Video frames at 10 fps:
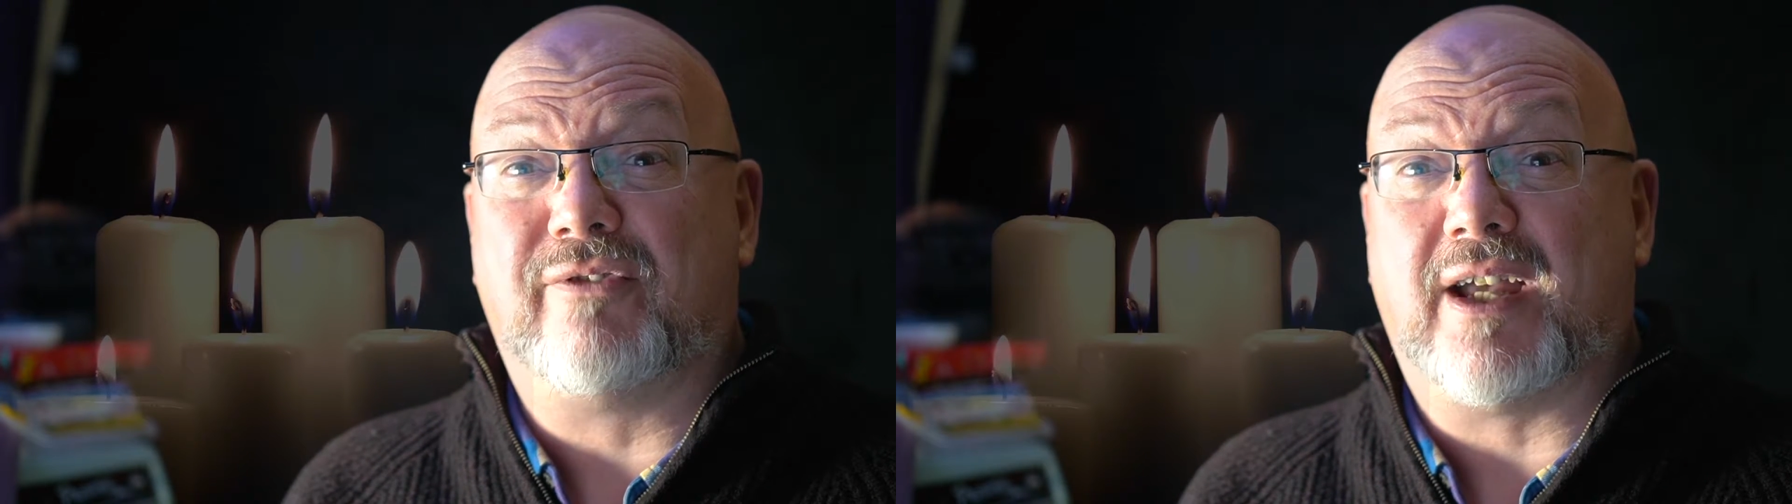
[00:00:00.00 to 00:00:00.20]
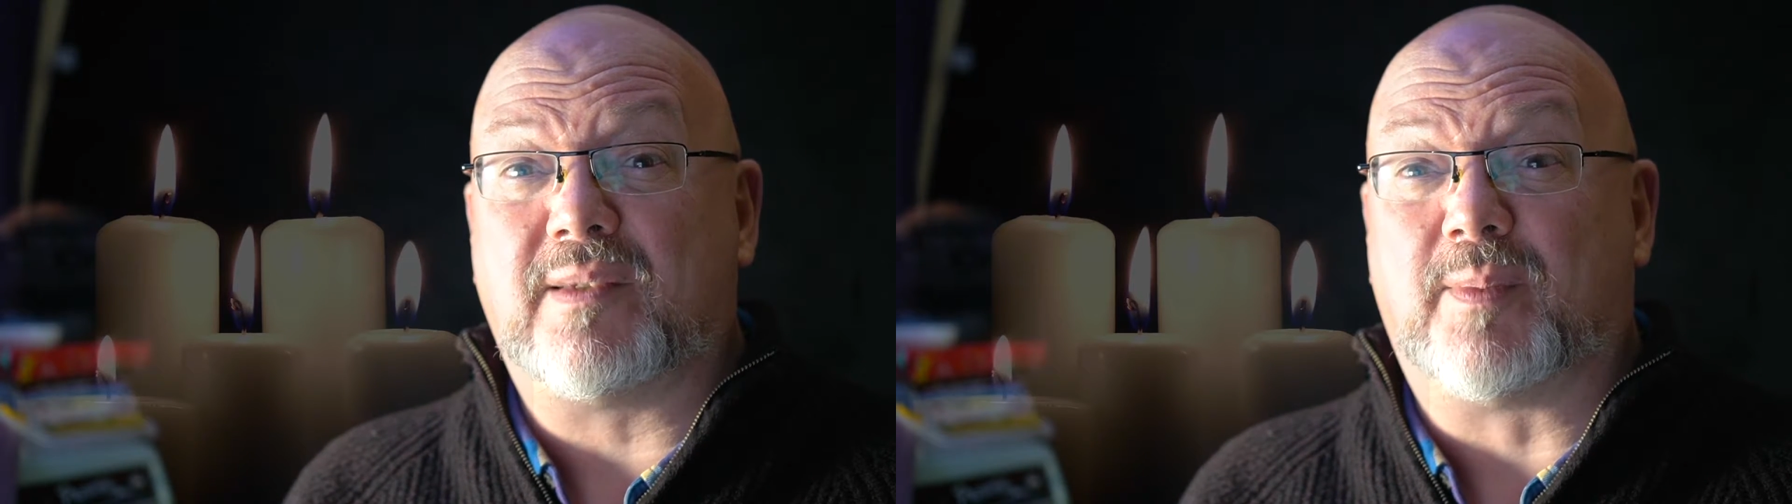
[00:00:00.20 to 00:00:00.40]

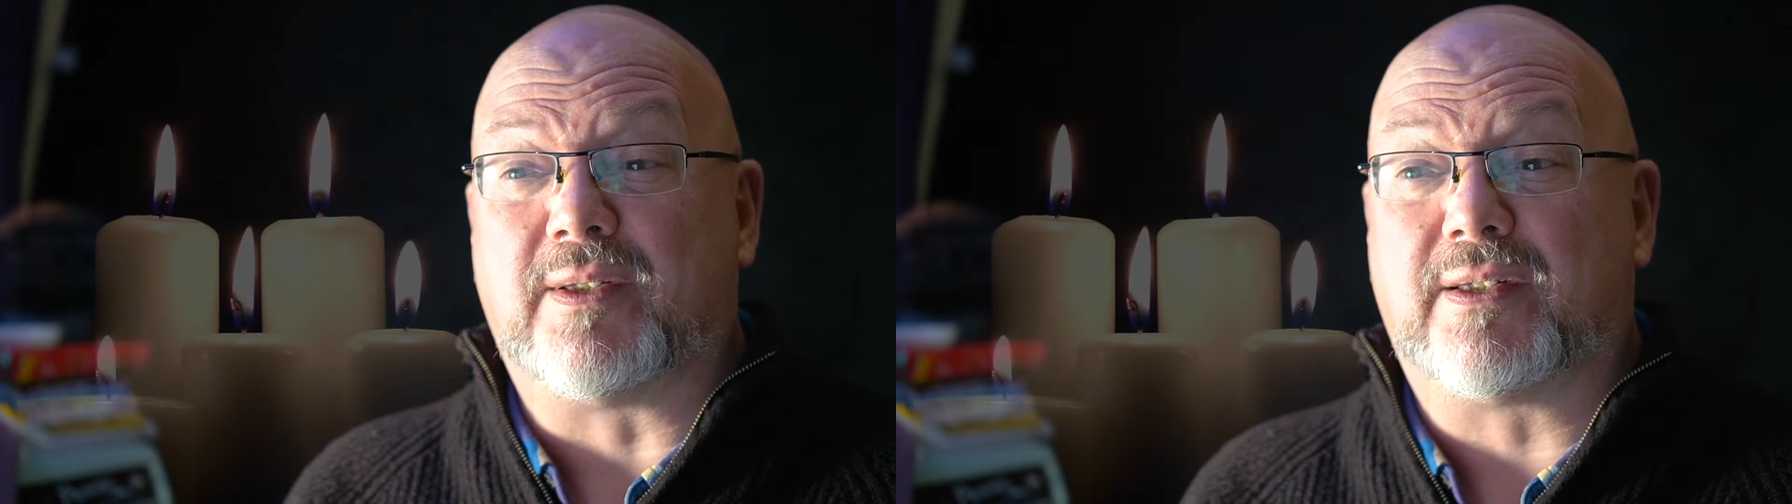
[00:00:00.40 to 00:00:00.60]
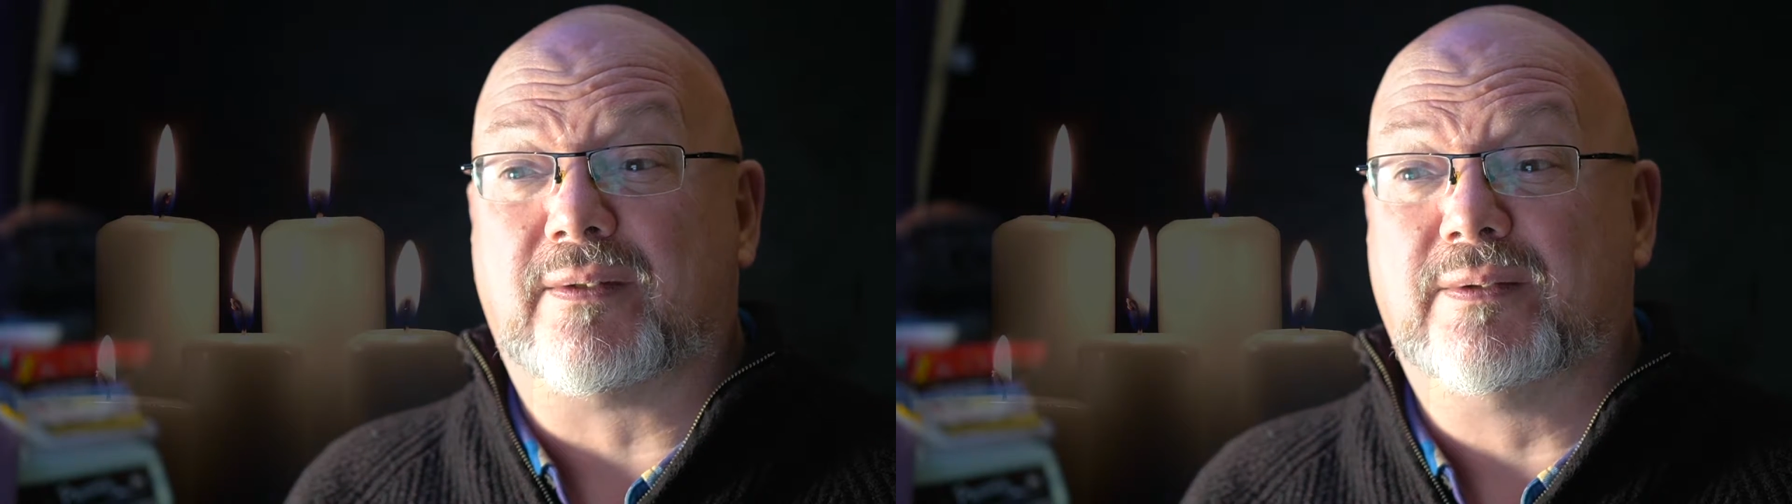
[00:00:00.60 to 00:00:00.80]

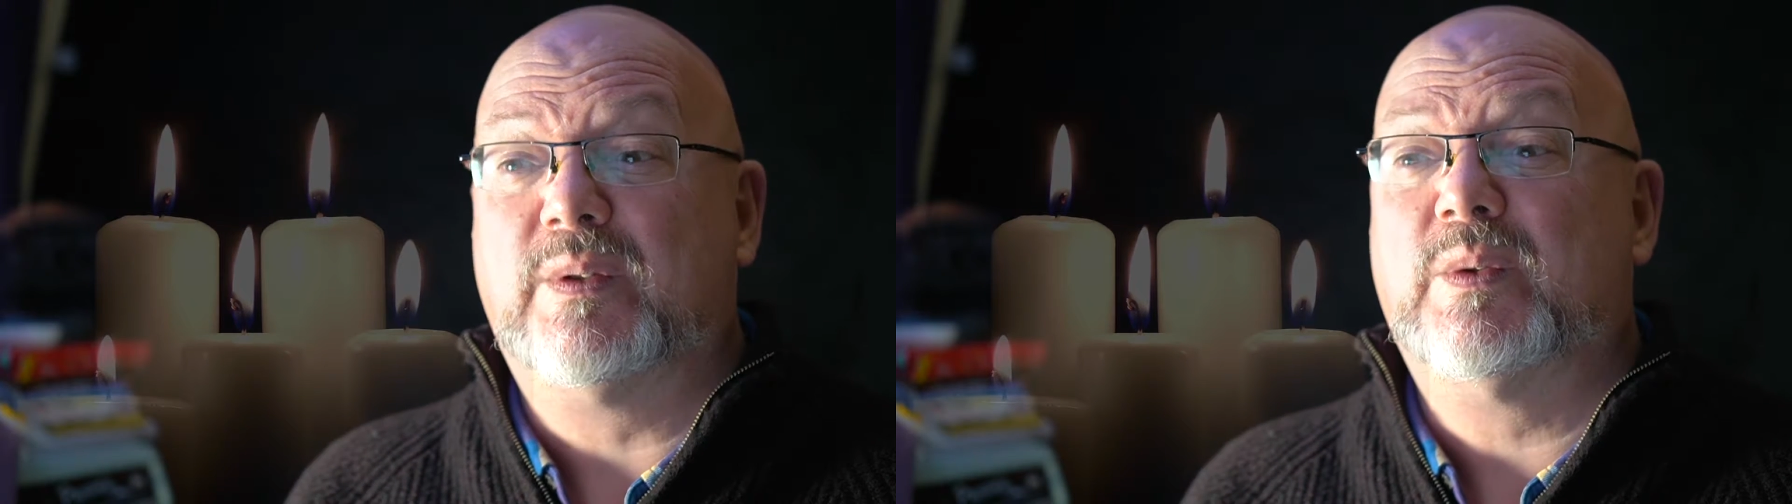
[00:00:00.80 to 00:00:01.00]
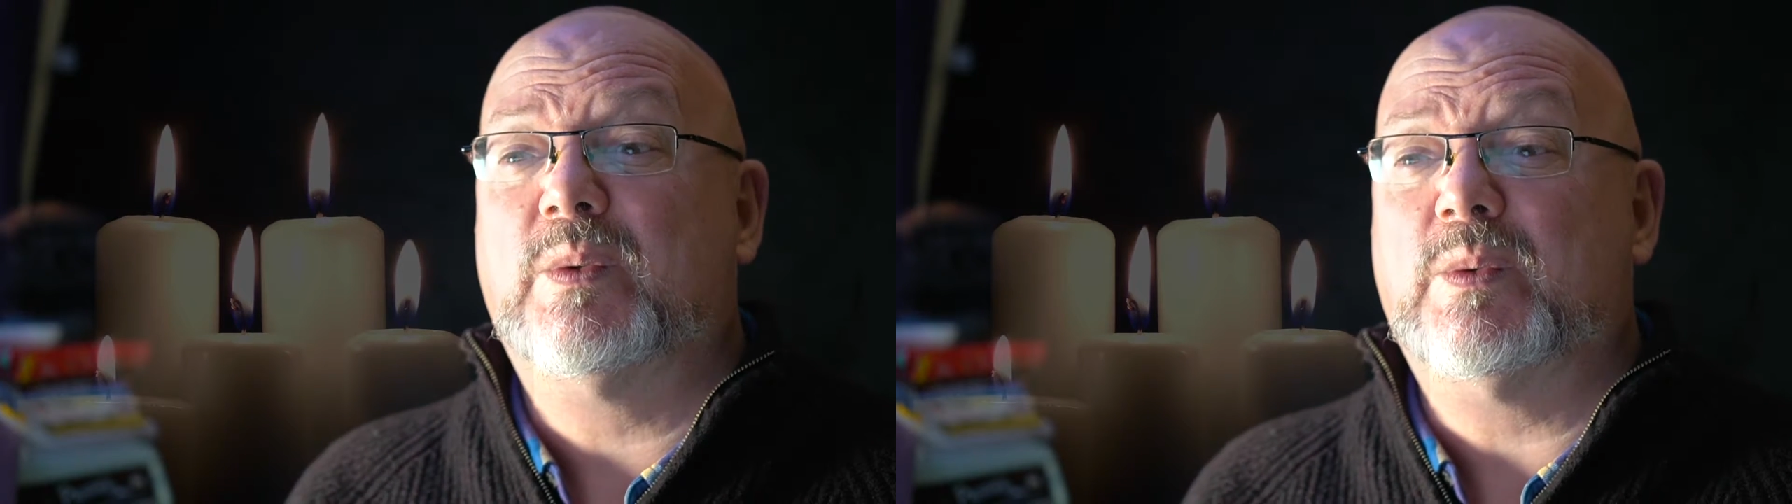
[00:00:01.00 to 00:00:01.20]
Vespers.
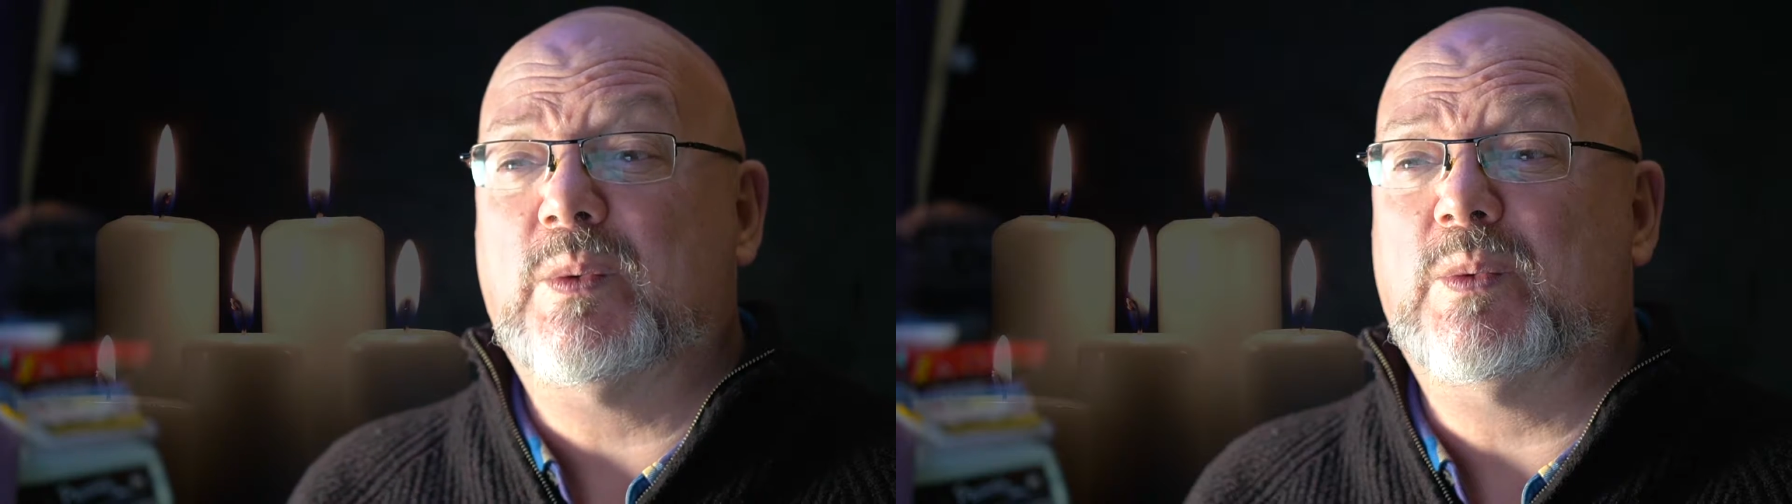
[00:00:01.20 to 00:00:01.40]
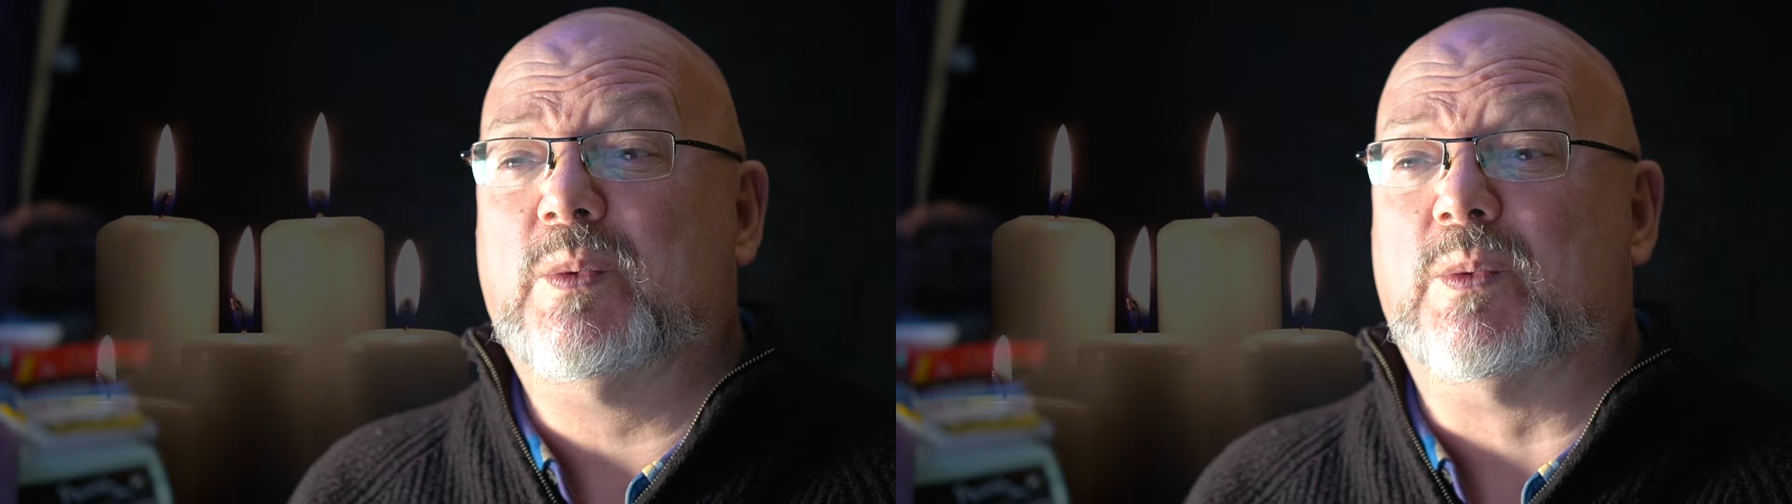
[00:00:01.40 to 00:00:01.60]

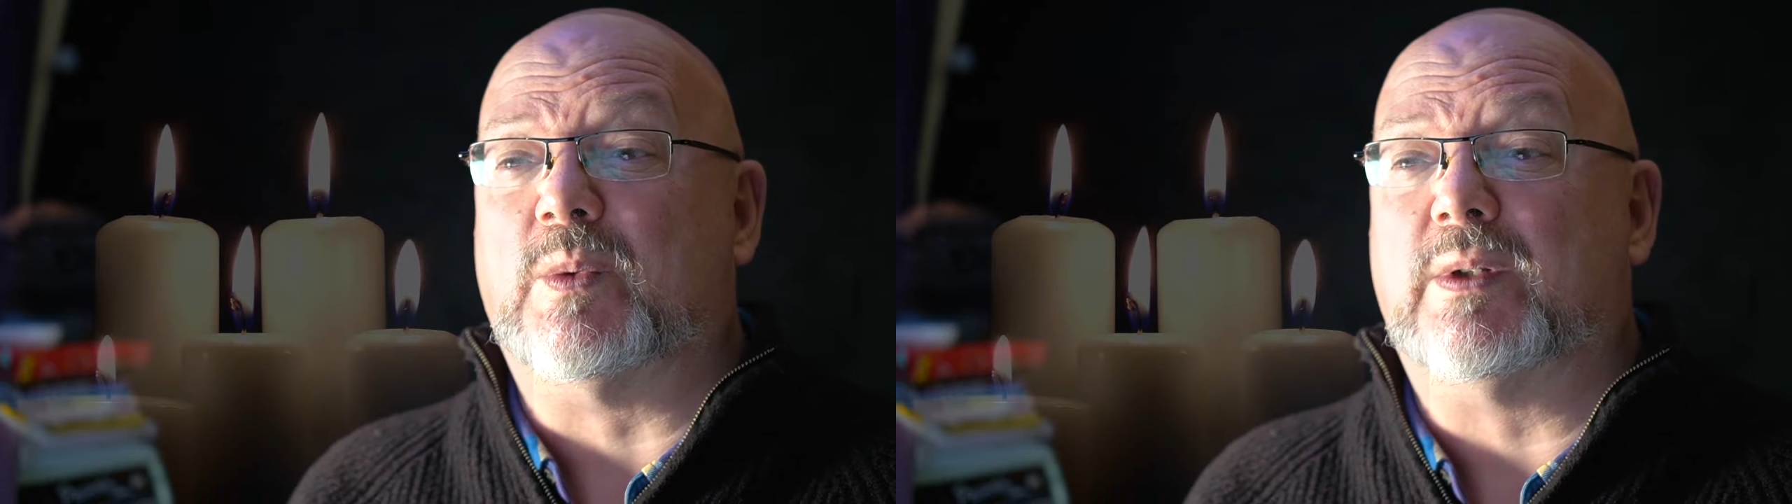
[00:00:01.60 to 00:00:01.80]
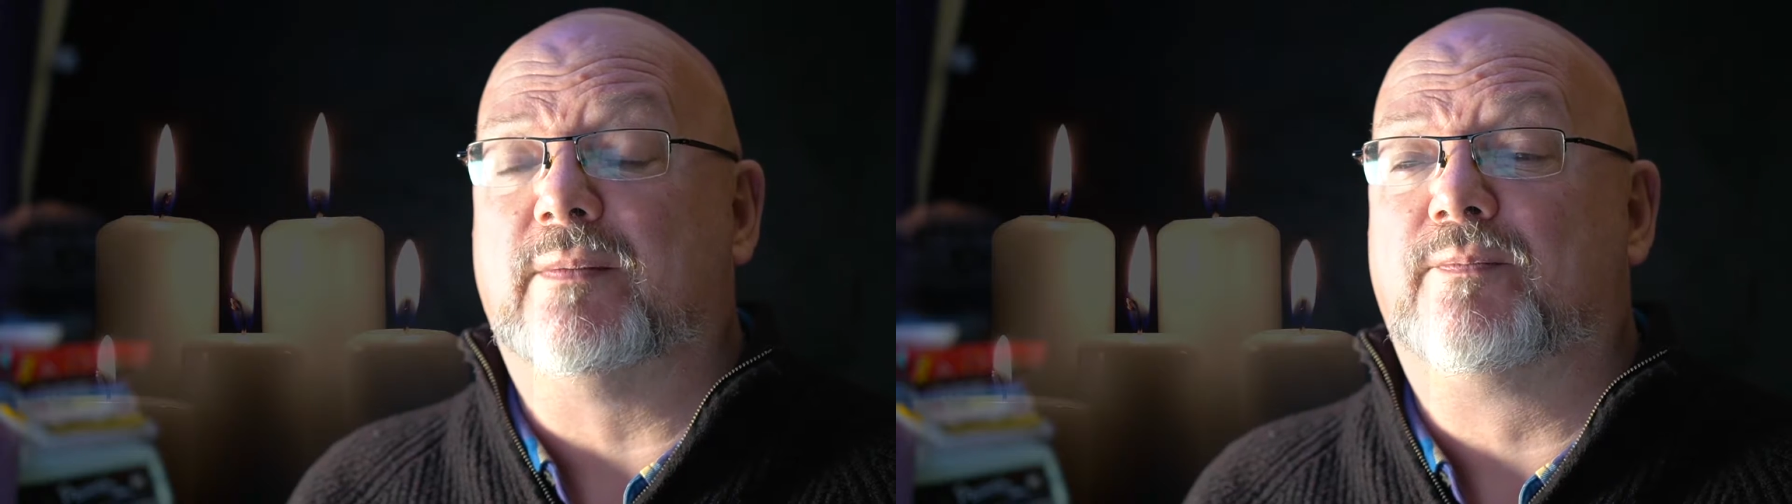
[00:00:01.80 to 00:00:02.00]
Ooh.